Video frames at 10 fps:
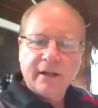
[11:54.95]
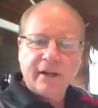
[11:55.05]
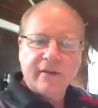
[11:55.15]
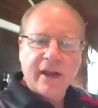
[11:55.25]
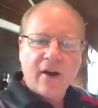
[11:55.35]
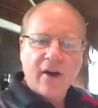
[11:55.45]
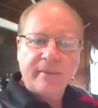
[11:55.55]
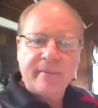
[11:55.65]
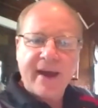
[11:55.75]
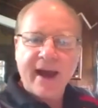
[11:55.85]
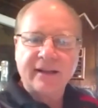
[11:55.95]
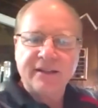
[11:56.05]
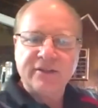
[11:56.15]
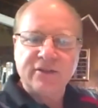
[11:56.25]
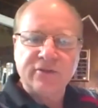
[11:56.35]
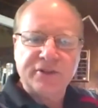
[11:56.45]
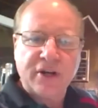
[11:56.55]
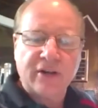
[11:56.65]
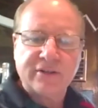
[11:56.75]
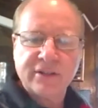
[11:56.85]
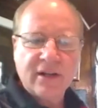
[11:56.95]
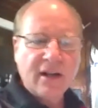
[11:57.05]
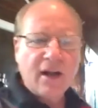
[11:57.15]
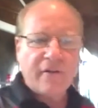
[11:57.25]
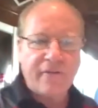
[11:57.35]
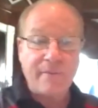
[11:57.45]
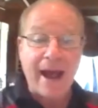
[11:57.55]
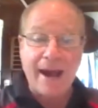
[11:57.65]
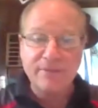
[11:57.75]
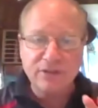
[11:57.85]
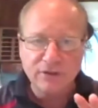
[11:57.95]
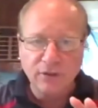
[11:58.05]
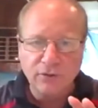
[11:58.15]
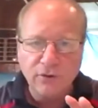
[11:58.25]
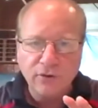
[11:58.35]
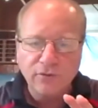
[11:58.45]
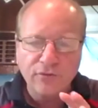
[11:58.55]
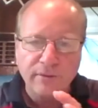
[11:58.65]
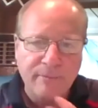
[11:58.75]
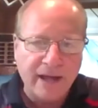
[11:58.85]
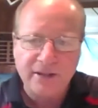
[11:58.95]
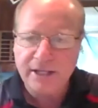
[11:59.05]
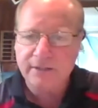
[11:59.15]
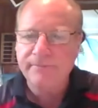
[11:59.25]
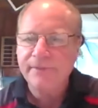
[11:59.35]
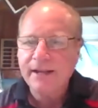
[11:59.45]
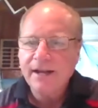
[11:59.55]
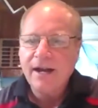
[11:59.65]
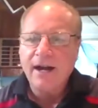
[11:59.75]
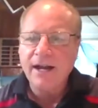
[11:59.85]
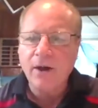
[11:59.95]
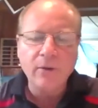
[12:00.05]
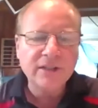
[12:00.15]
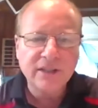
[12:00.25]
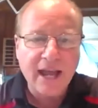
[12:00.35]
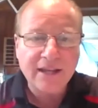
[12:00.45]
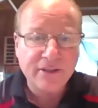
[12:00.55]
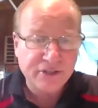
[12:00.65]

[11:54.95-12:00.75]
Here they are in the back. These two shirts are from Absolute Rebellion. I always liked the